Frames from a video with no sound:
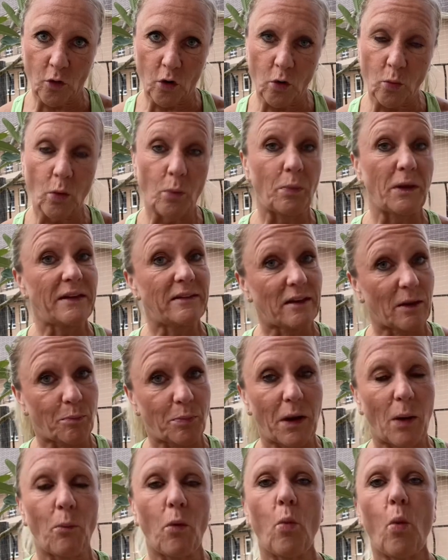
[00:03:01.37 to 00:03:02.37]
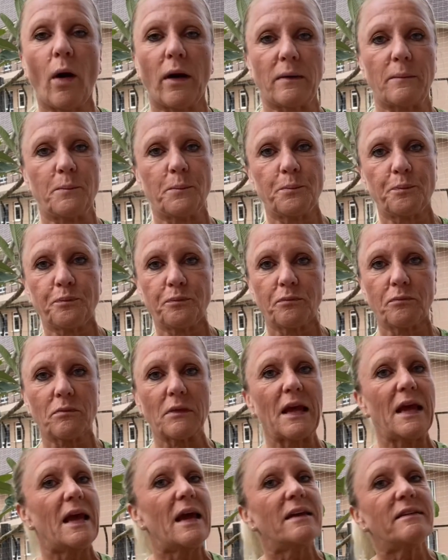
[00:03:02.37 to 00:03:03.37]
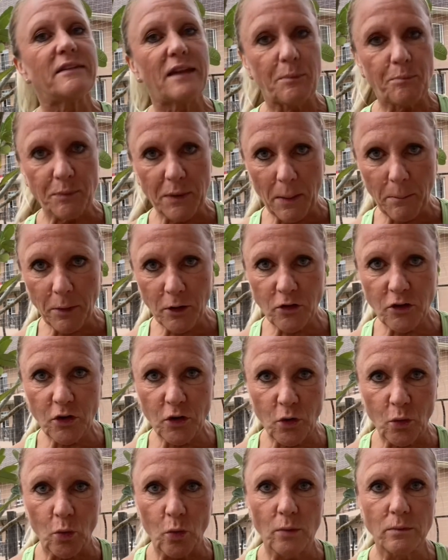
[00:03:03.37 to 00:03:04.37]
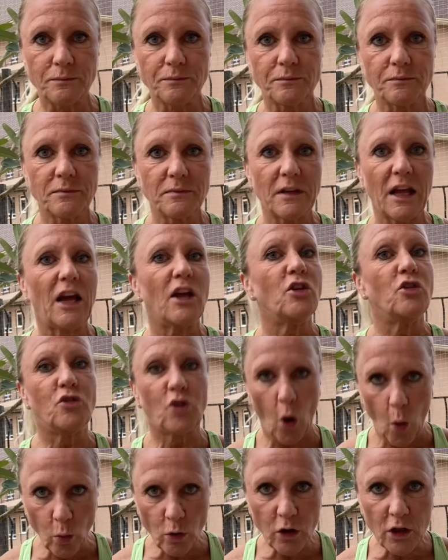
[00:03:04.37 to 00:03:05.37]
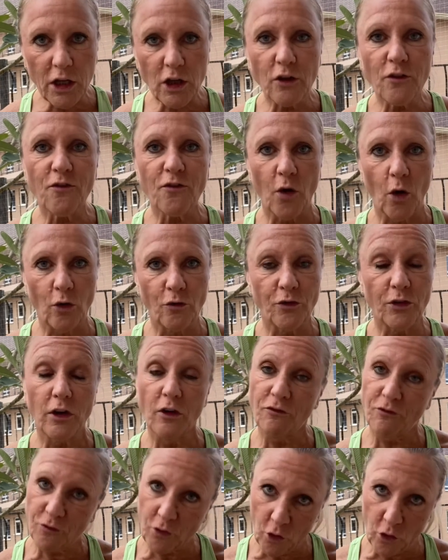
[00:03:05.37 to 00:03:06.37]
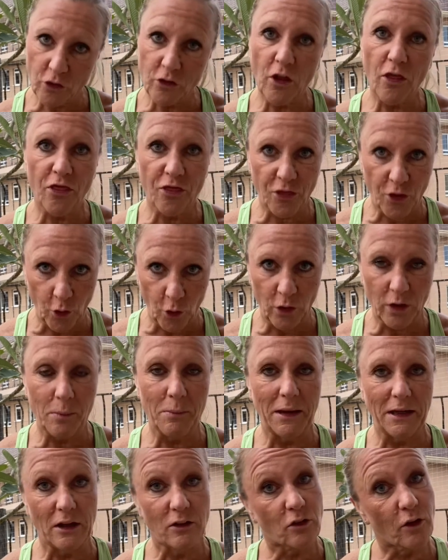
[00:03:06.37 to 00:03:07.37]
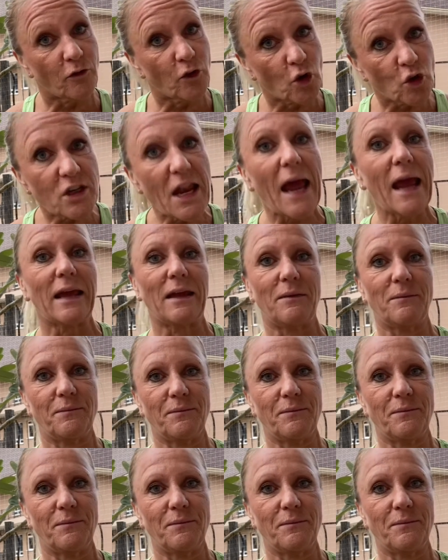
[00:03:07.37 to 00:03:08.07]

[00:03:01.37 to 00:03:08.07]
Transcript: would be tip number 1. Tip number 2, don't look at your phone for the first 30 minutes of your day.